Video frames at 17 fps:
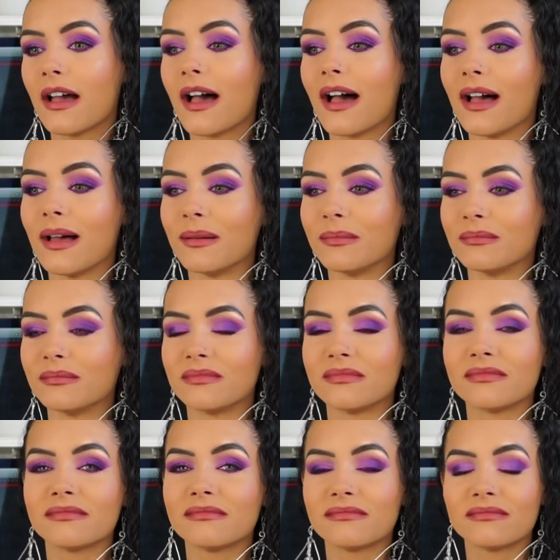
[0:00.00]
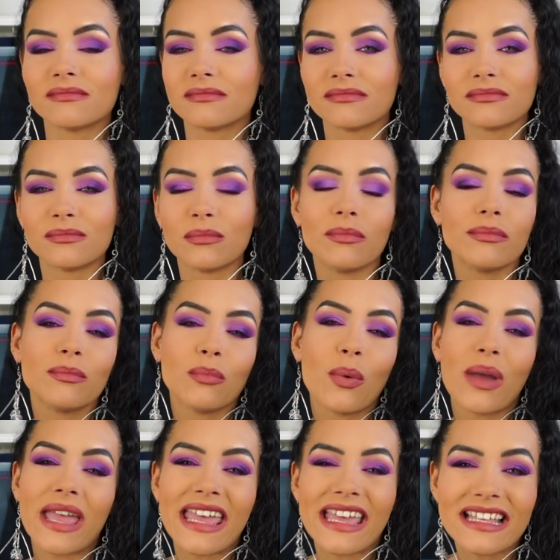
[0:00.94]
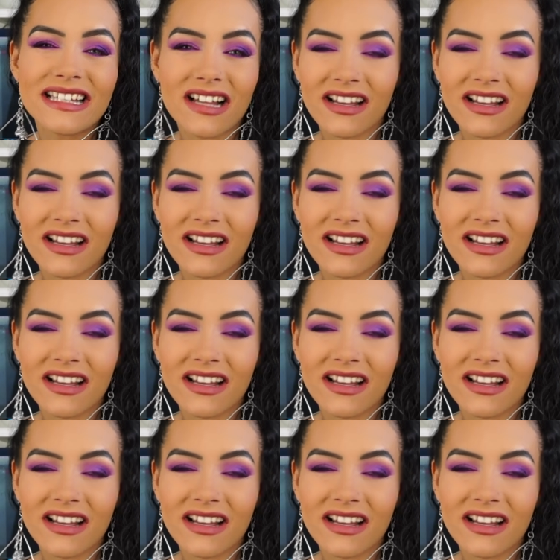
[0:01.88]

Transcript: Um, weird,